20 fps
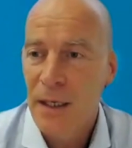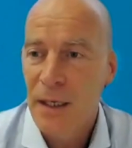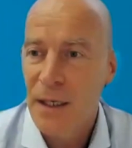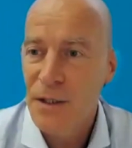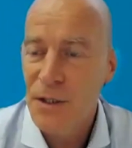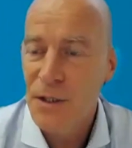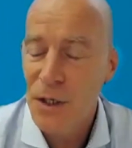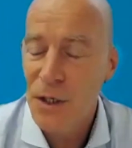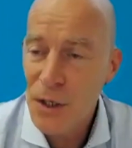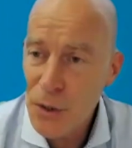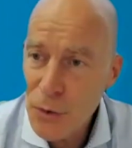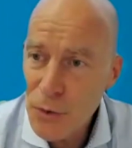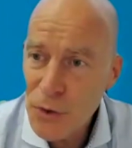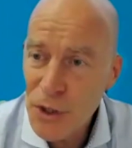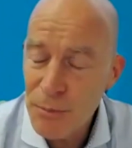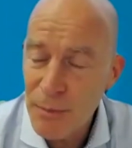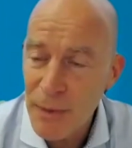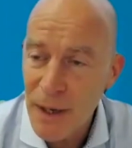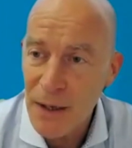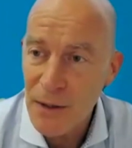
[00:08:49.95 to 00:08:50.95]
It's a
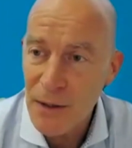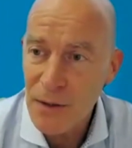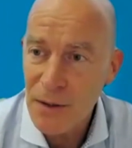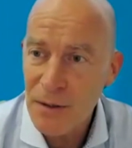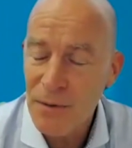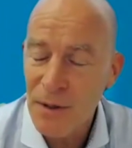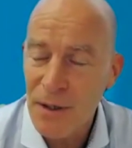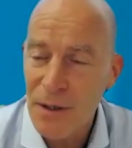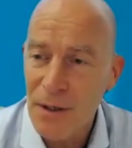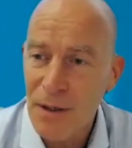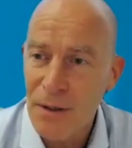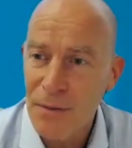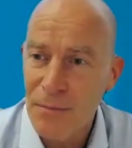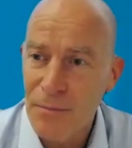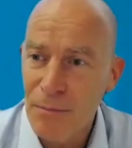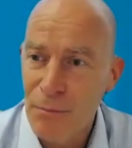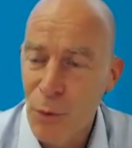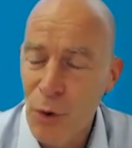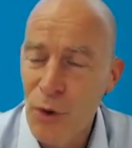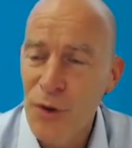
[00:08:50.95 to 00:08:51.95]
huge amount.
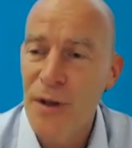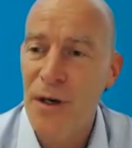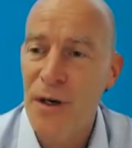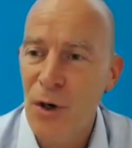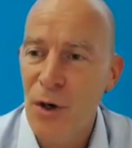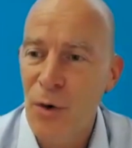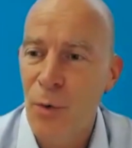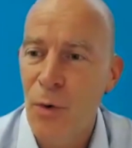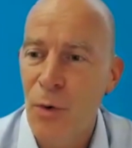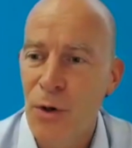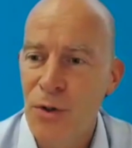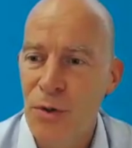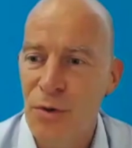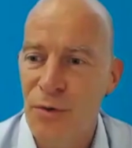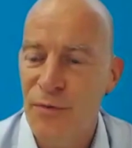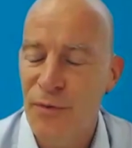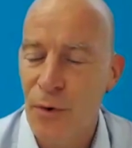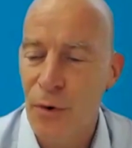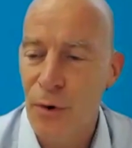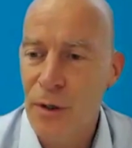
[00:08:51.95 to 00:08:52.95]
More than a quarter
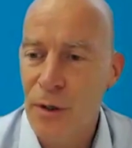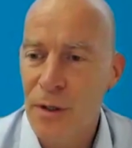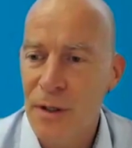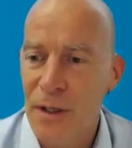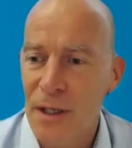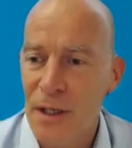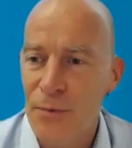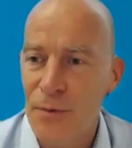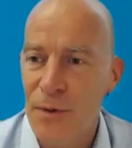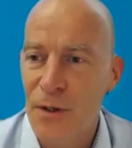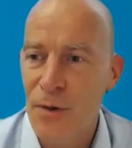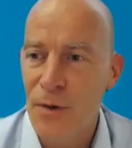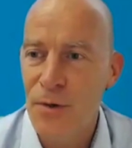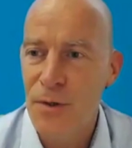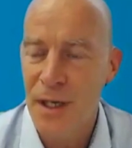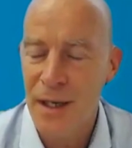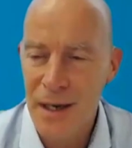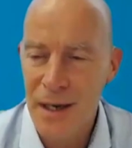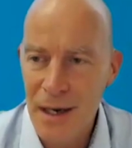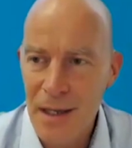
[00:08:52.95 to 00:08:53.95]
of oil that we
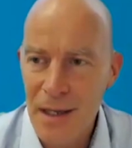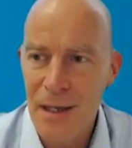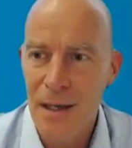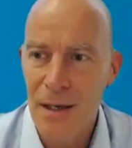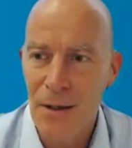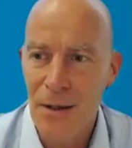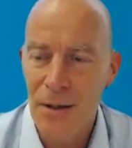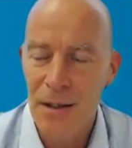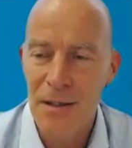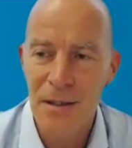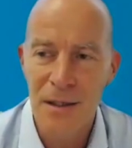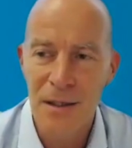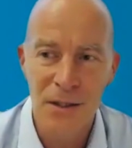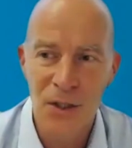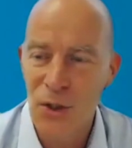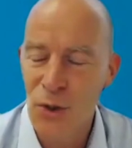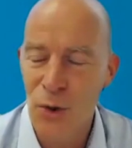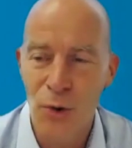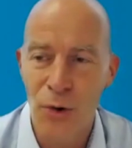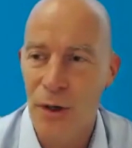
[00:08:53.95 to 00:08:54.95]
use in a year is in
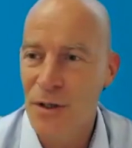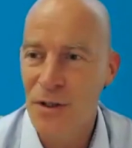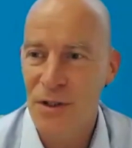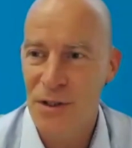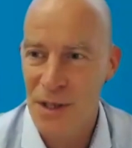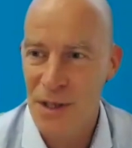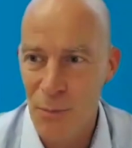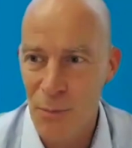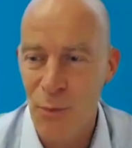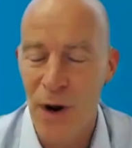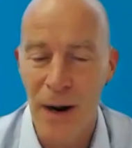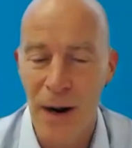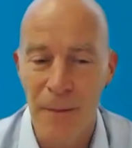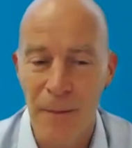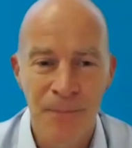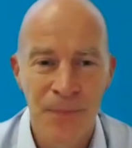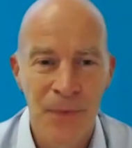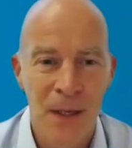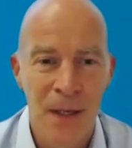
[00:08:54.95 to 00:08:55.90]
storage somewhere.